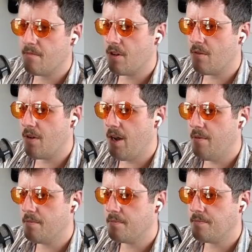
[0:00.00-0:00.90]
right?
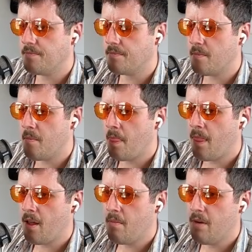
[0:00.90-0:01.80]

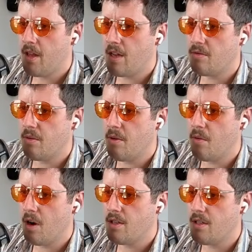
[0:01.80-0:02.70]
But that's what we
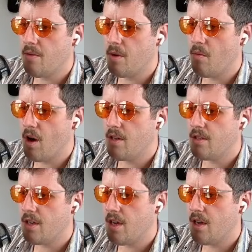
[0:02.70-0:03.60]
want to see. We want to
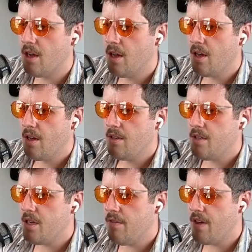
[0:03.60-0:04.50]
see
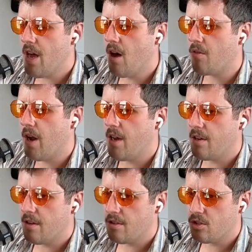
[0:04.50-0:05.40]
TVL, right?
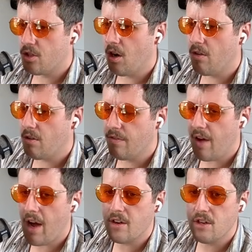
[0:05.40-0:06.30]
Total
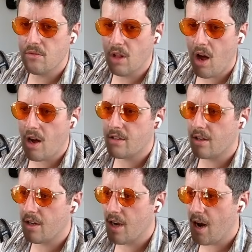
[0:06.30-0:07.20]
value locked
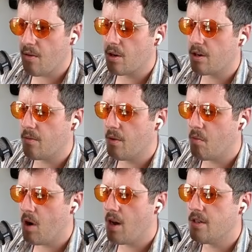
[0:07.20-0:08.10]
on the network. We
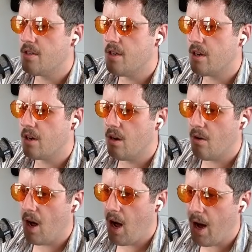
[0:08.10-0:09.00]
want to see it
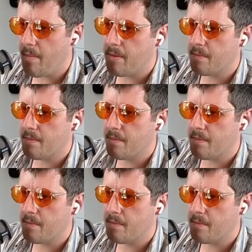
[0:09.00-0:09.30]
go up,